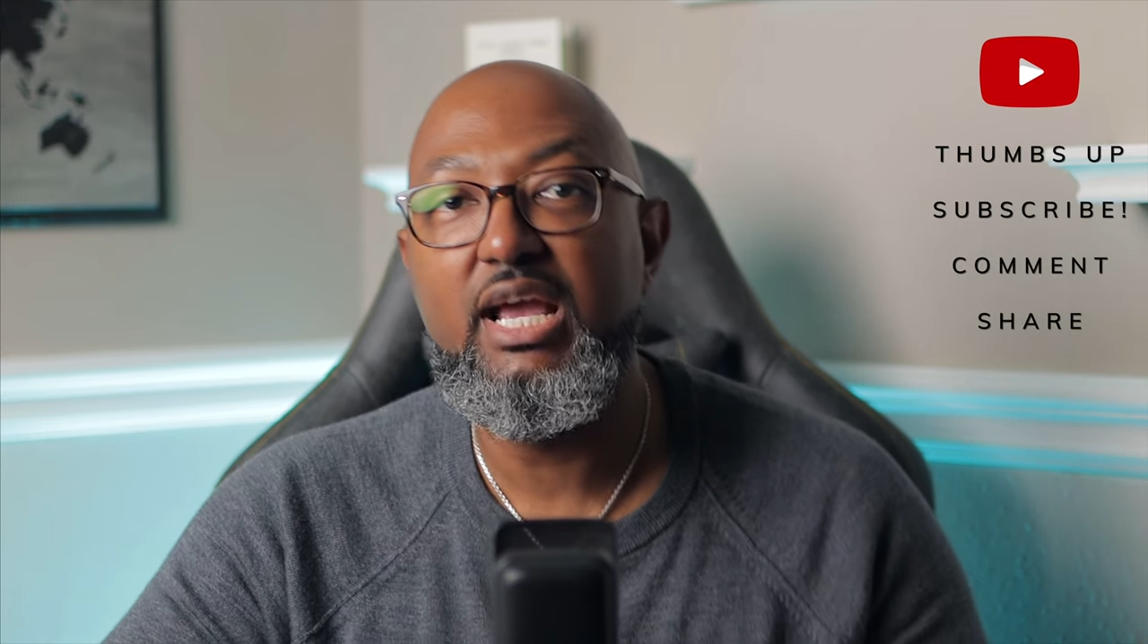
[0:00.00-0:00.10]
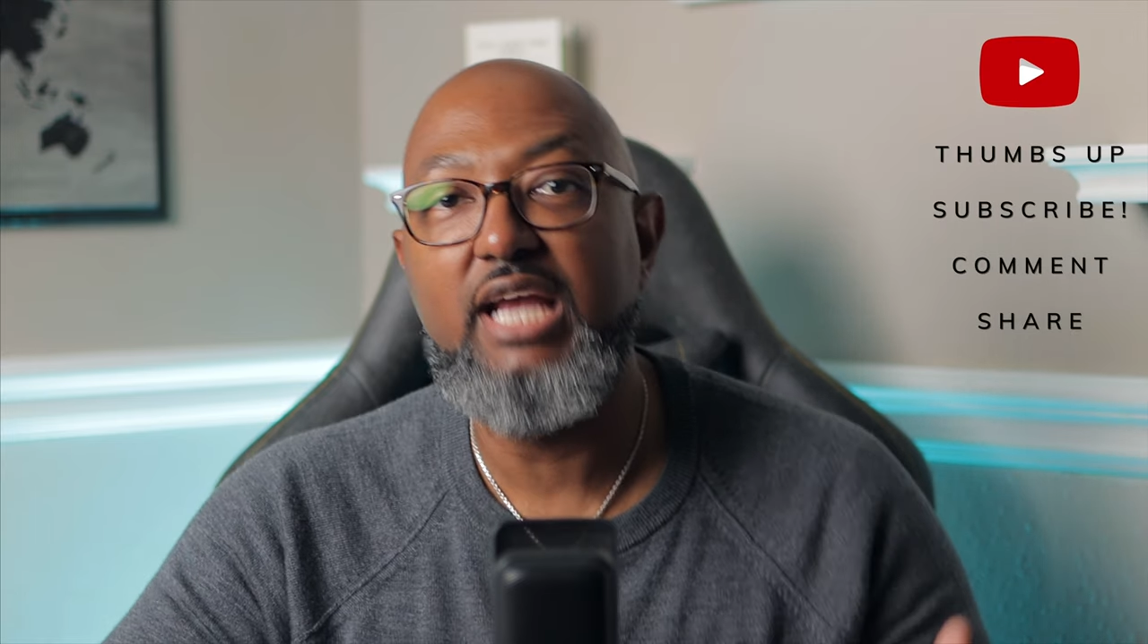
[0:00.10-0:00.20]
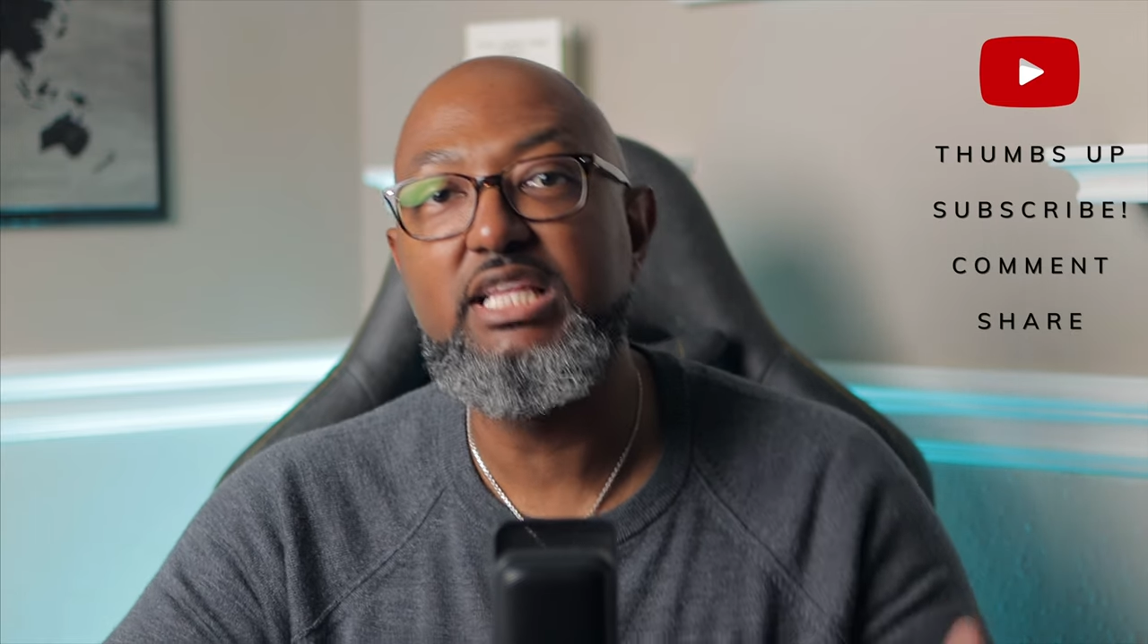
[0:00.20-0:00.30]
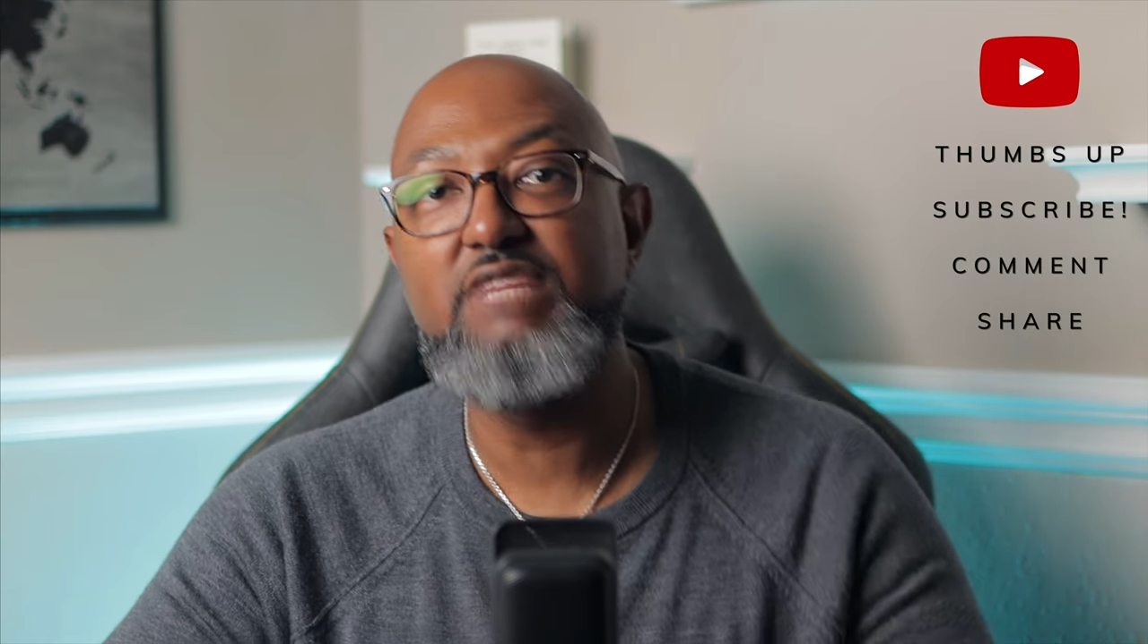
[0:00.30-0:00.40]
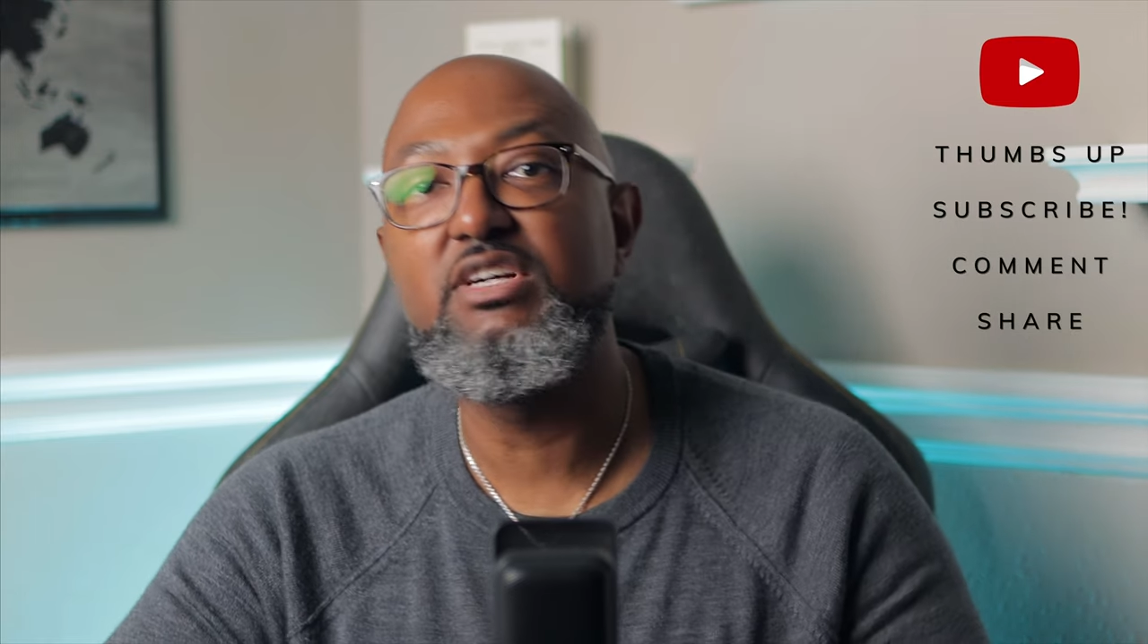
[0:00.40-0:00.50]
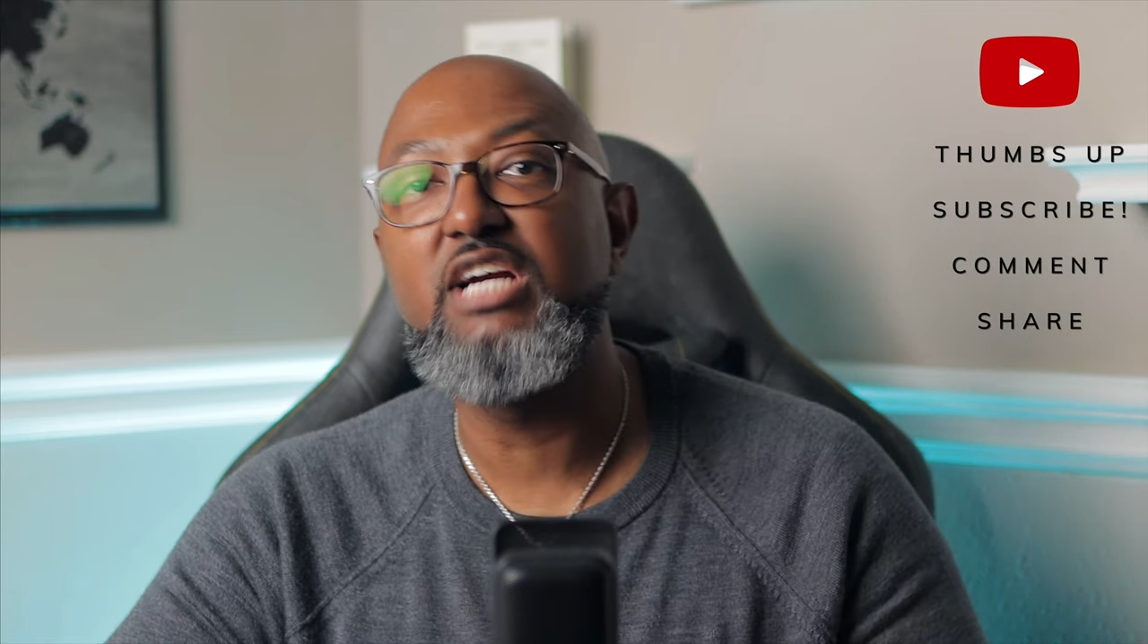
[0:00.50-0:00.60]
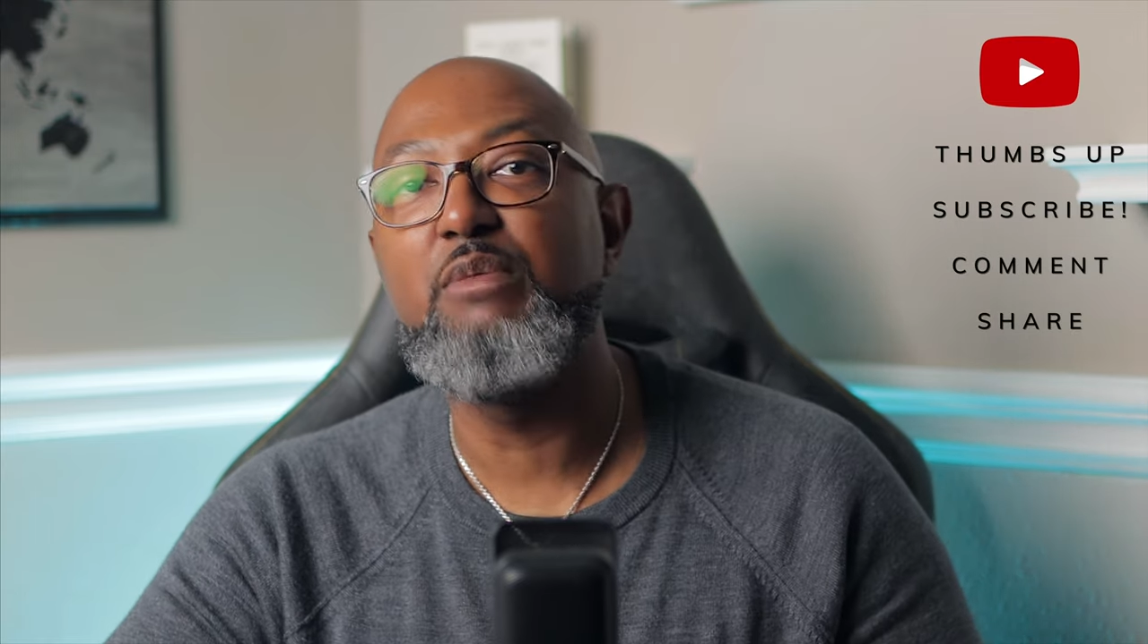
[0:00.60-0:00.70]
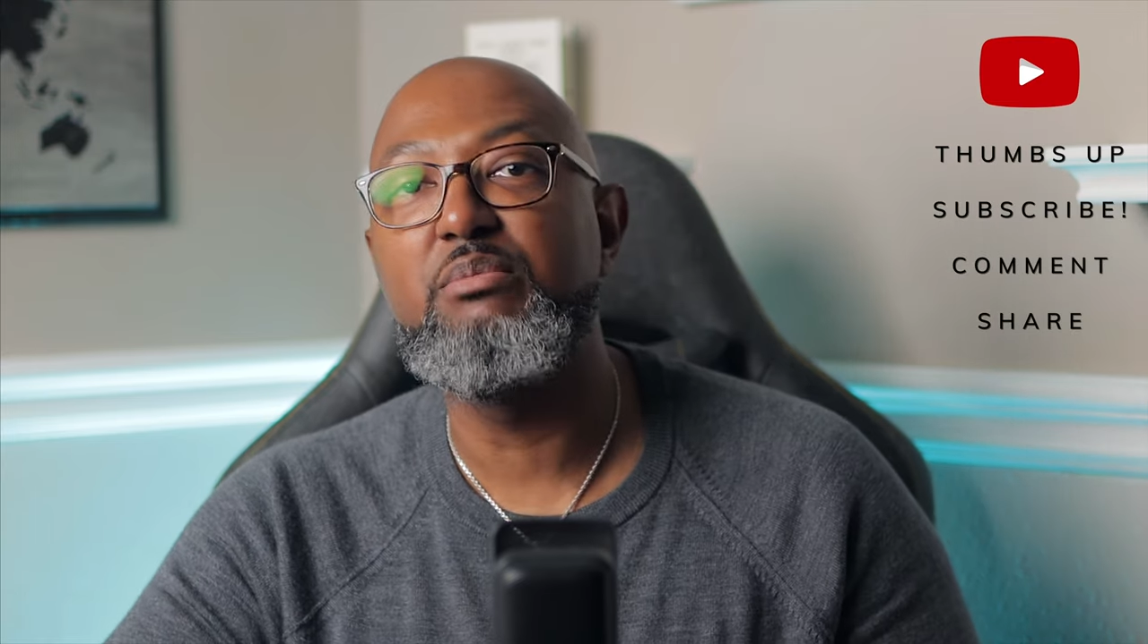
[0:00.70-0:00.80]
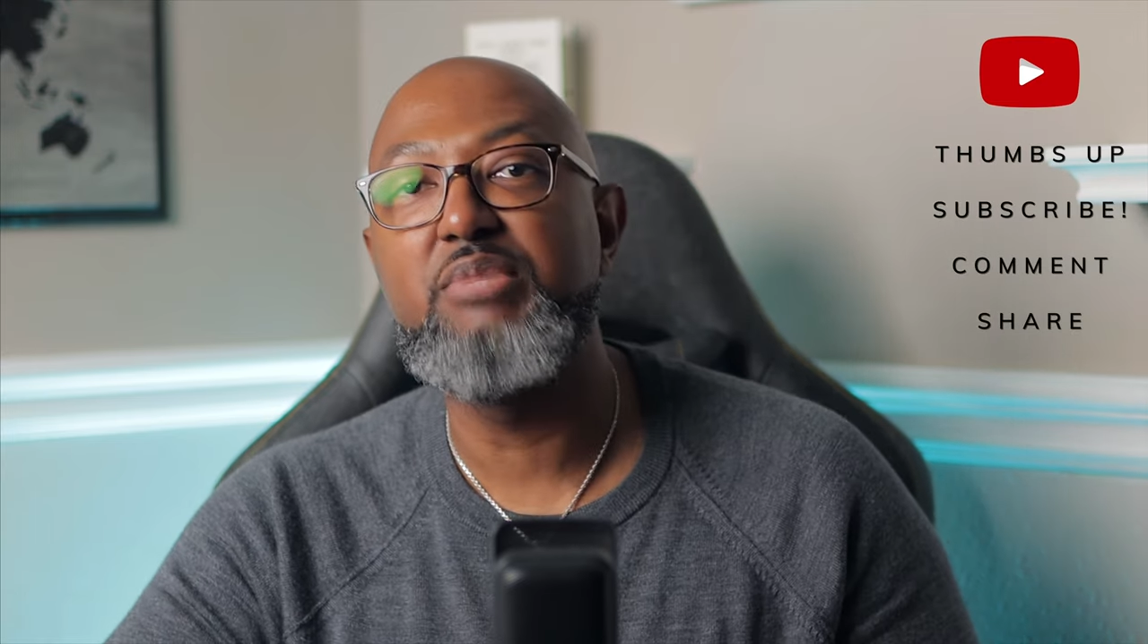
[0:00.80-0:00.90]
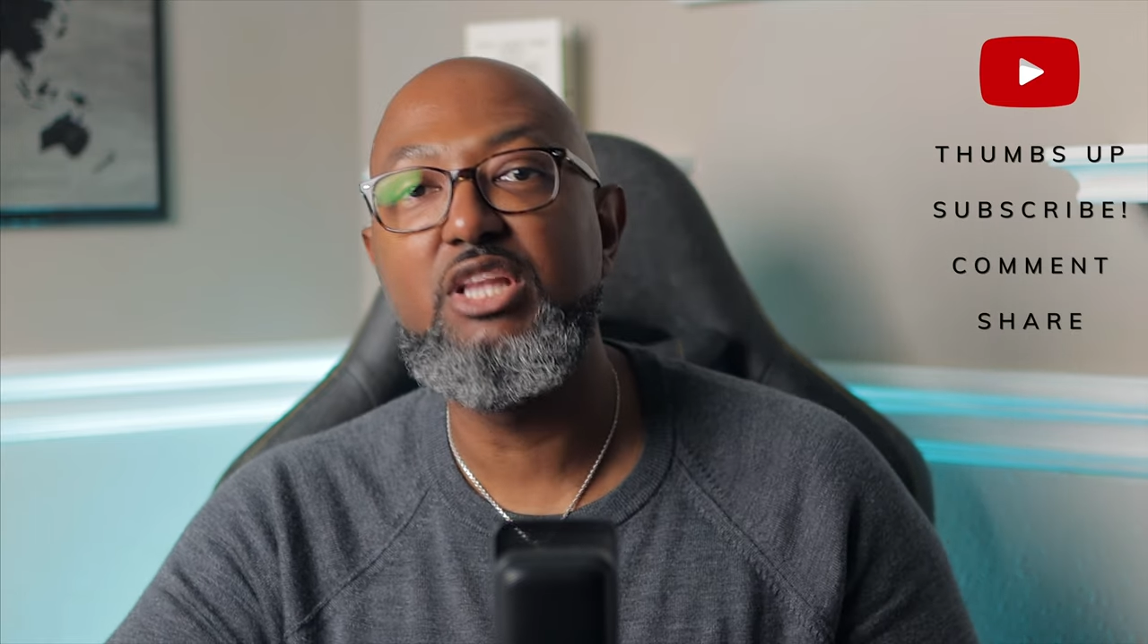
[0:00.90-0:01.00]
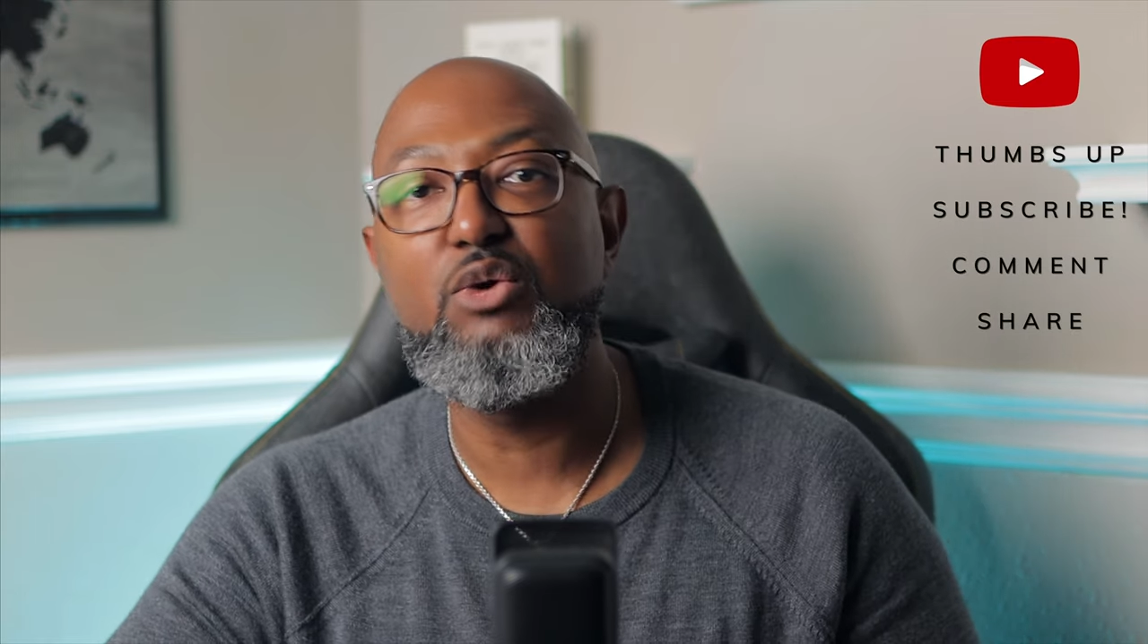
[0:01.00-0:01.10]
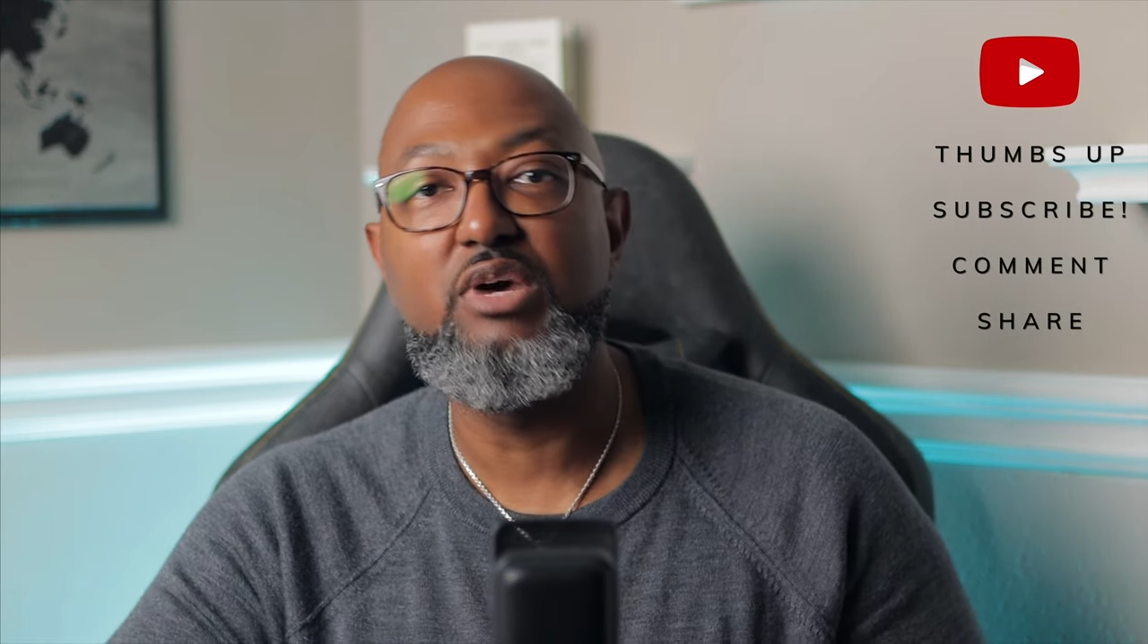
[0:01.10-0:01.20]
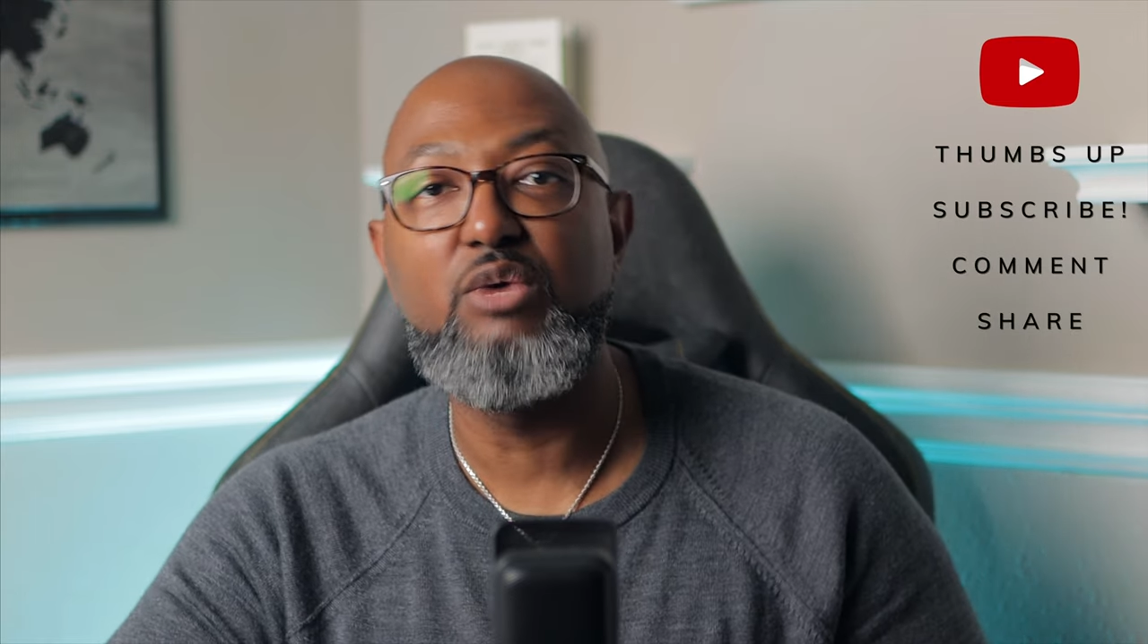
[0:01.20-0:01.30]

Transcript: and leave a comment below on